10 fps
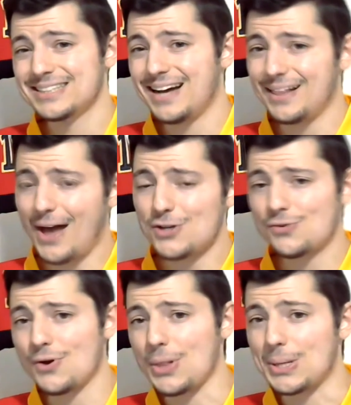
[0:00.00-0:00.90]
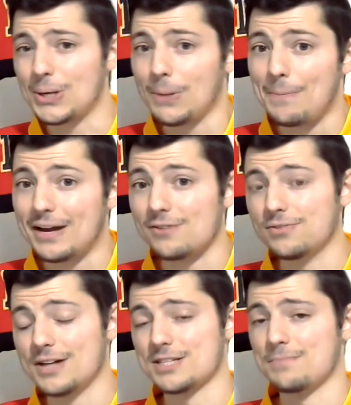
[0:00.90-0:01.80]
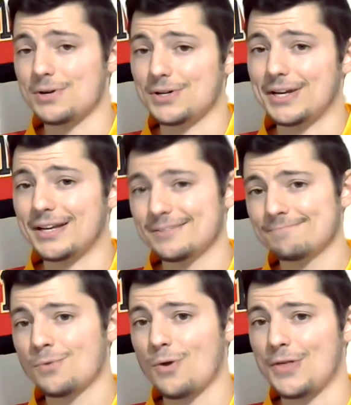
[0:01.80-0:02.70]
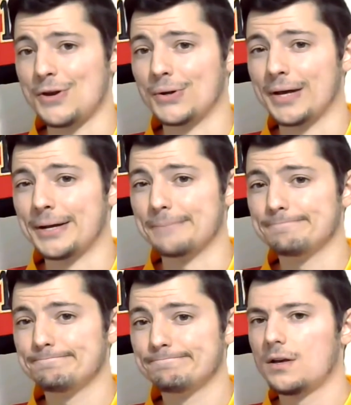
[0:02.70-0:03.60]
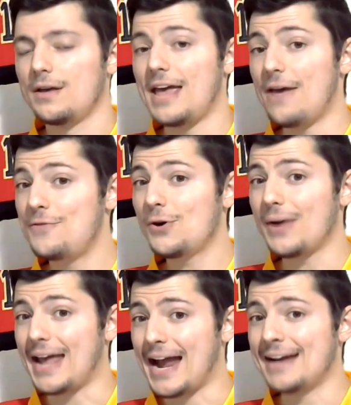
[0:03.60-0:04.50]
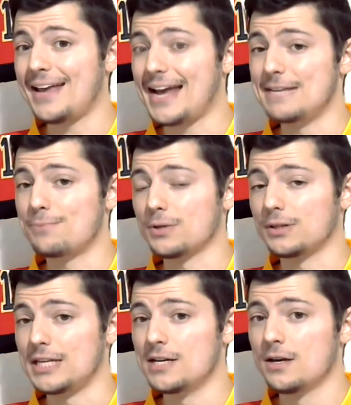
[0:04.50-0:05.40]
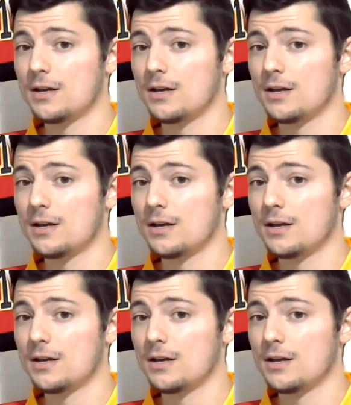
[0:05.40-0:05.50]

allows for a little bit of flexibility within your lineup. If you're in a deeper league